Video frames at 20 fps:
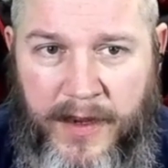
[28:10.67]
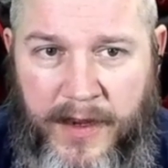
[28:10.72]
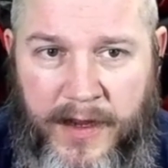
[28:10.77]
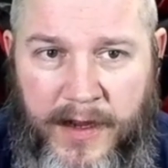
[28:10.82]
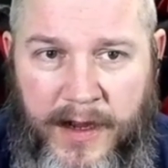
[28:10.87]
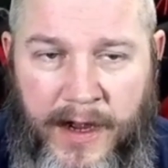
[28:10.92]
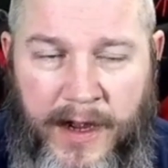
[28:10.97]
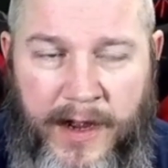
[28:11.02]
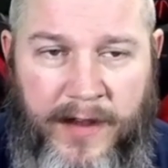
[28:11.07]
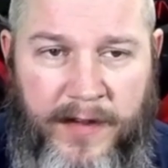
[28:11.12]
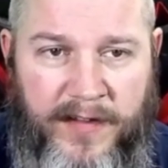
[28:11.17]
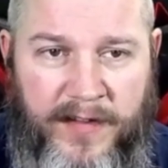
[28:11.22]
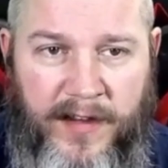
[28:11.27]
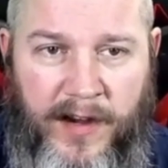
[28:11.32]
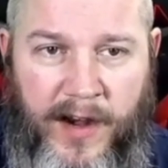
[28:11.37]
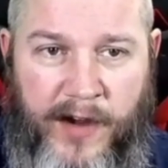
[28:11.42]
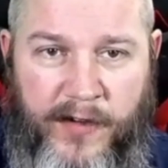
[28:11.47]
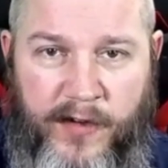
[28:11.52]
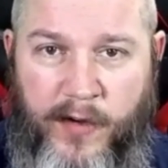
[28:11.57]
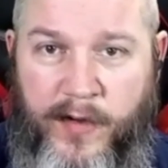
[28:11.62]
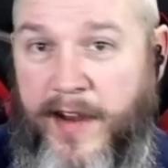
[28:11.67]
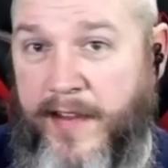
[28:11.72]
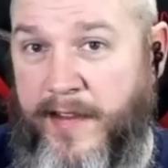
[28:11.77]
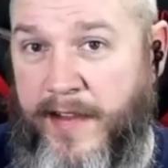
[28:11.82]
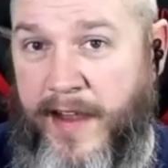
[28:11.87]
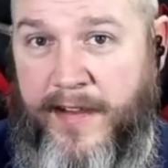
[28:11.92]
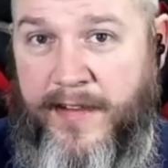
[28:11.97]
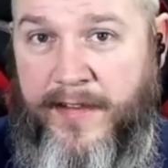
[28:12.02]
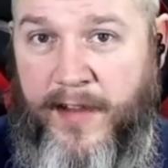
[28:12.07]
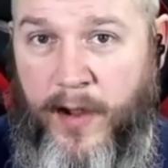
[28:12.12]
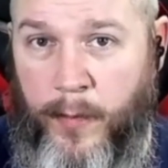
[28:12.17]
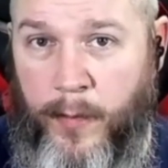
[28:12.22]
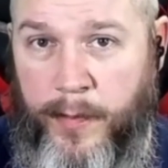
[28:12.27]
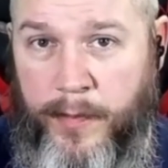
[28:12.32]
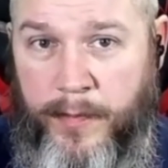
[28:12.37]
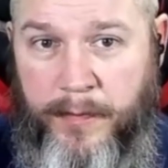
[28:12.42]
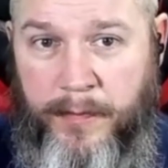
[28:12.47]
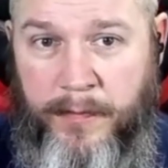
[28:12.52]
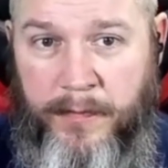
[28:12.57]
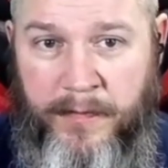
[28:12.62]
cilantro tastes like soap
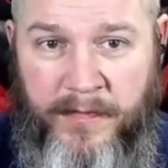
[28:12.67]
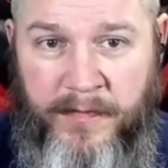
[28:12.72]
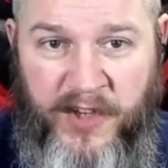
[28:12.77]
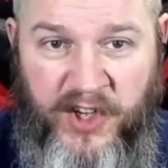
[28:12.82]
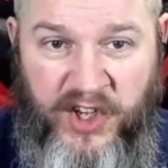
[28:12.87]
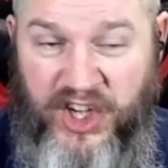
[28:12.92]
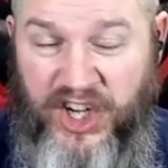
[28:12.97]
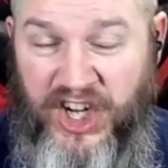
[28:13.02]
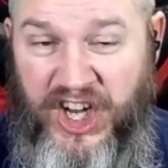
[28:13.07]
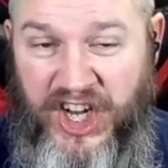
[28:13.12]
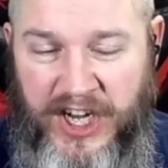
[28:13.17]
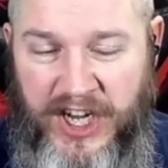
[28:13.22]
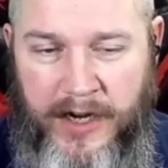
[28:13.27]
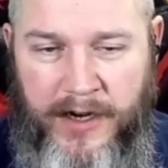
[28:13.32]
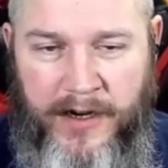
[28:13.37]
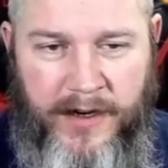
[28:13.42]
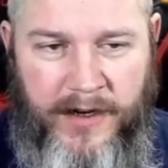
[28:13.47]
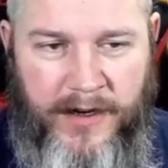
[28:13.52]
gene.